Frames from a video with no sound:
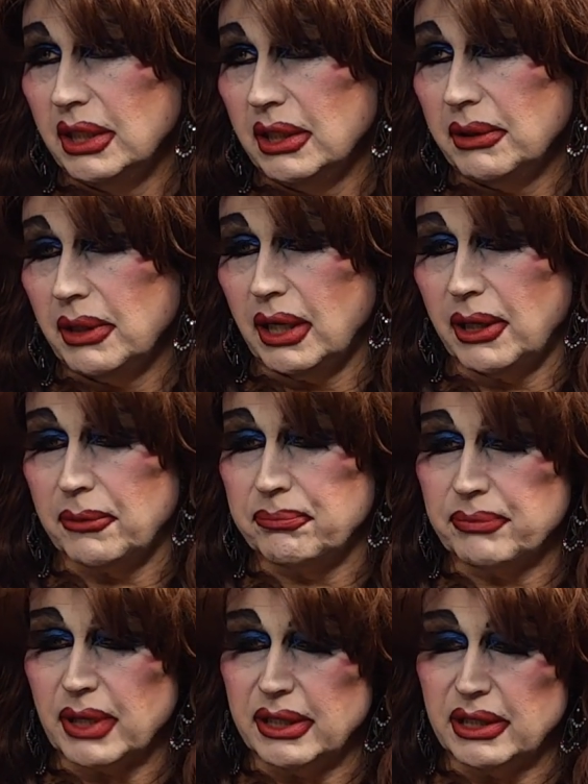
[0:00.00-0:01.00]
um,
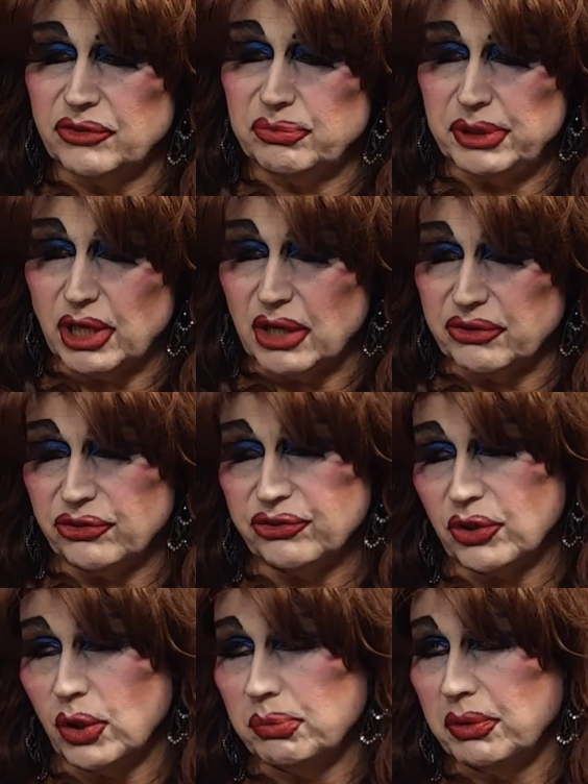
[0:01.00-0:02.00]
it's beyond the
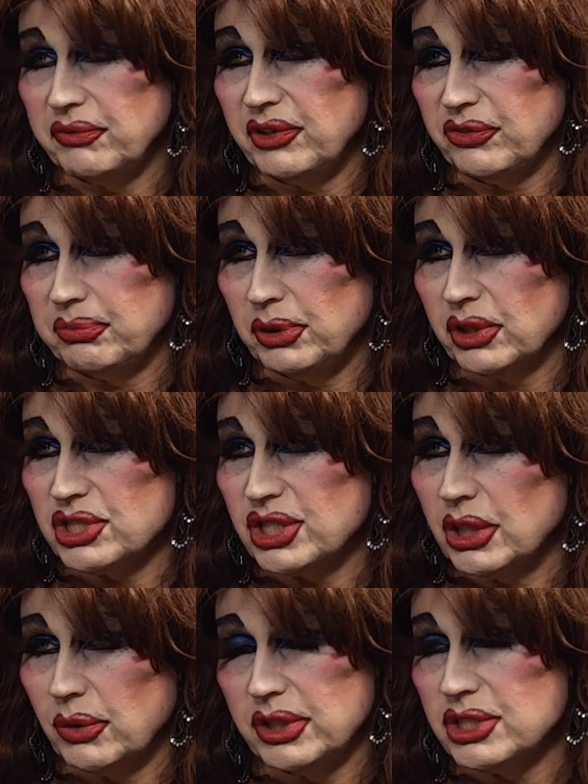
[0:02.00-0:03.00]
scope of this book to
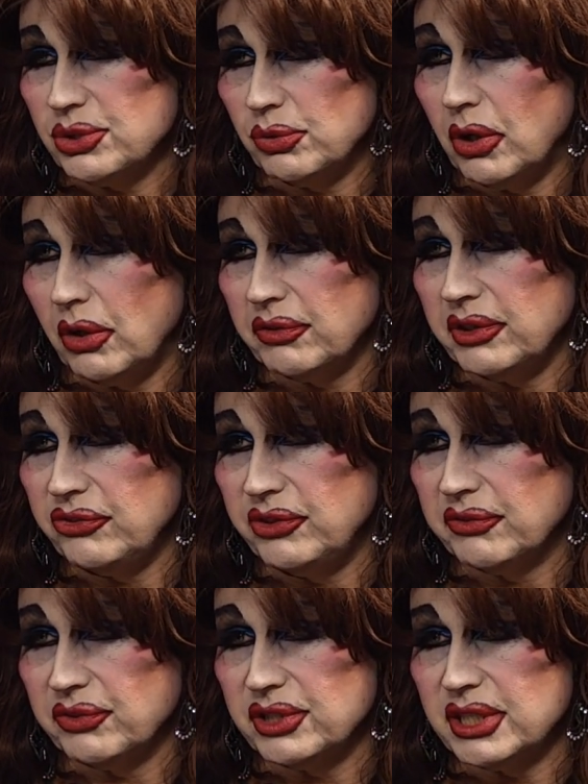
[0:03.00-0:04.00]
go into all these
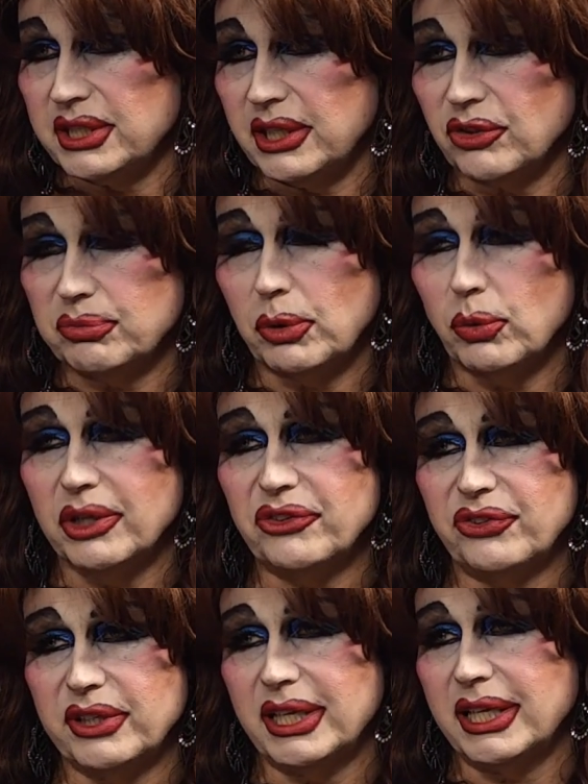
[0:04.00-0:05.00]
different details but once
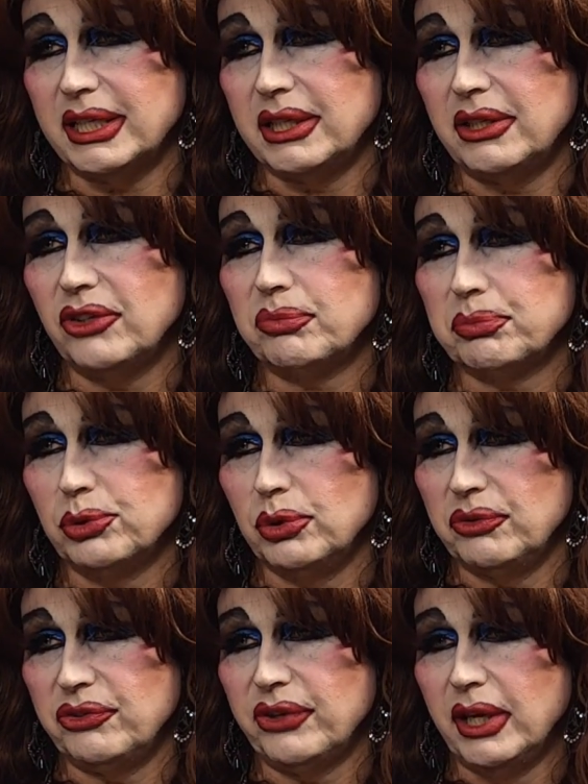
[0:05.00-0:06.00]
again this
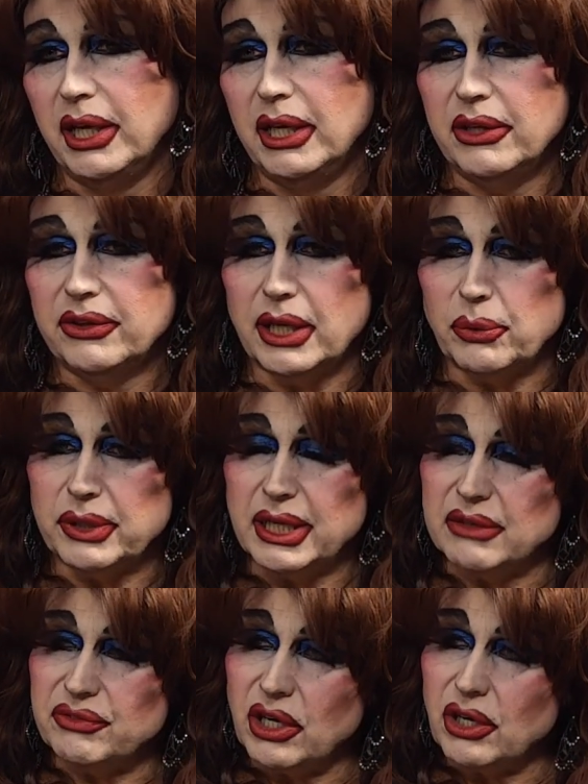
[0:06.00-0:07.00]
proves that we have
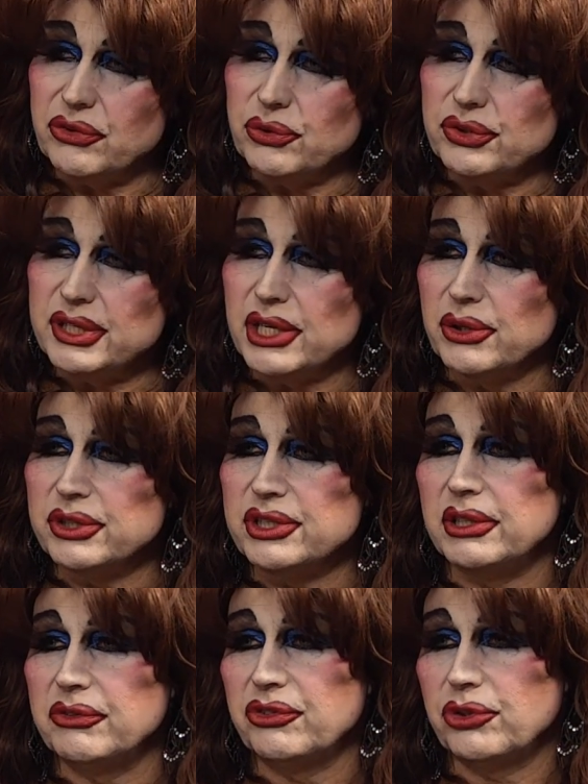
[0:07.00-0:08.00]
other
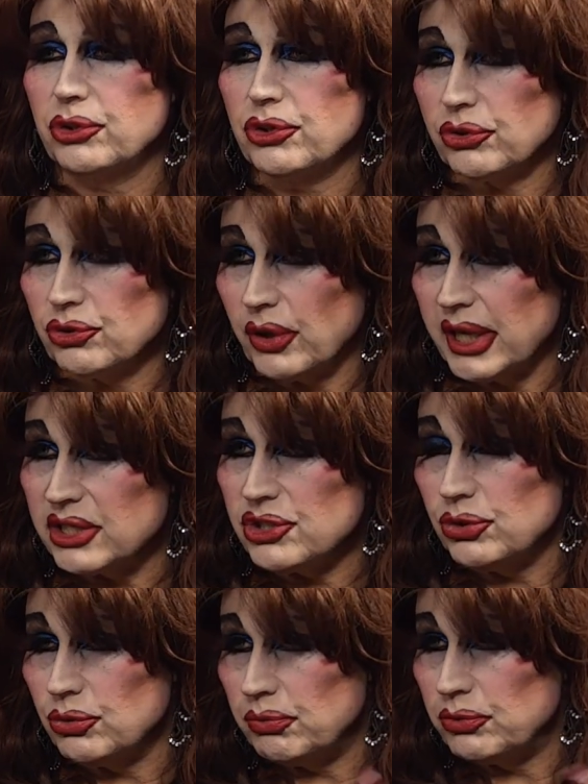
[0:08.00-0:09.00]
narratives that are trying
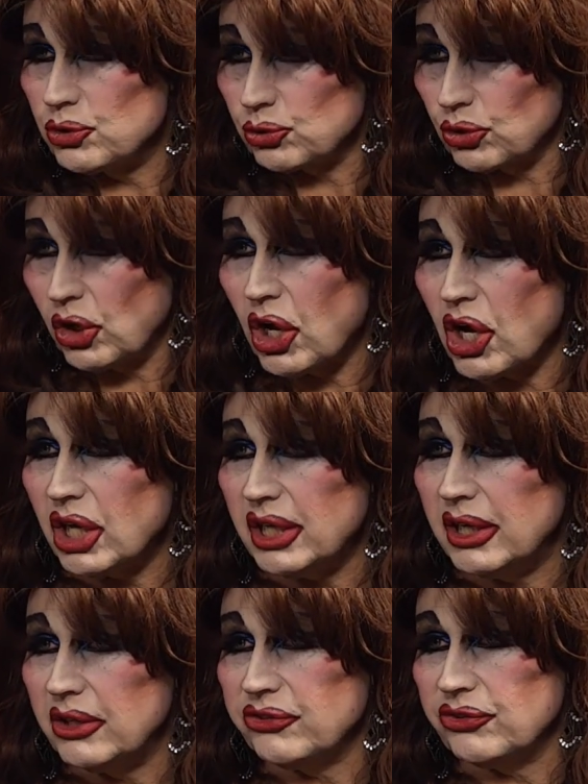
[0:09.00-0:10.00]
to draw
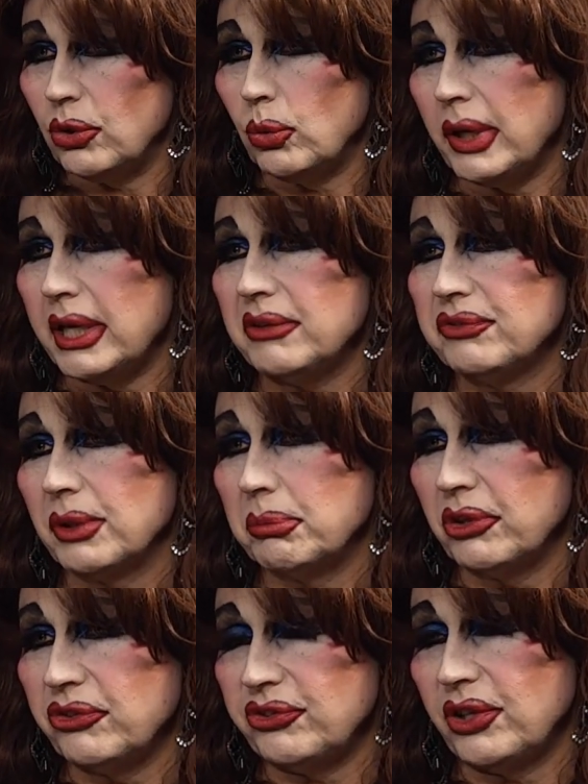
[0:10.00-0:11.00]
us away from the
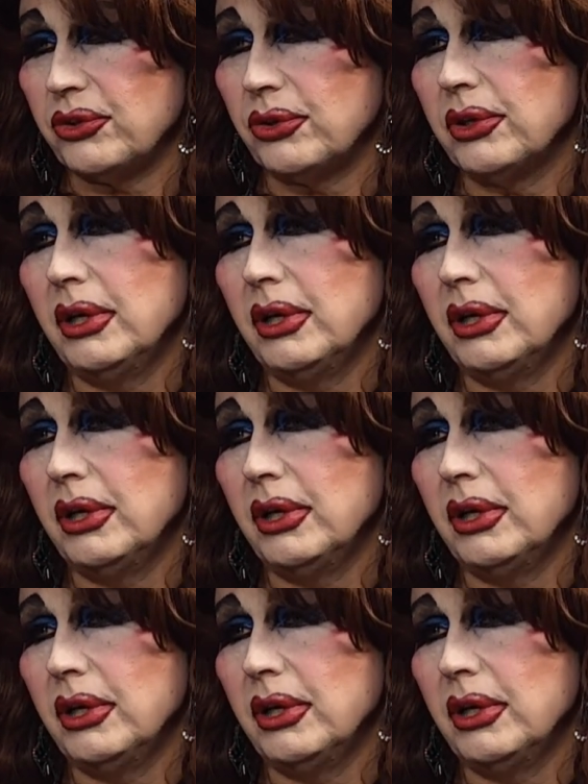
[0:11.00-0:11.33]
center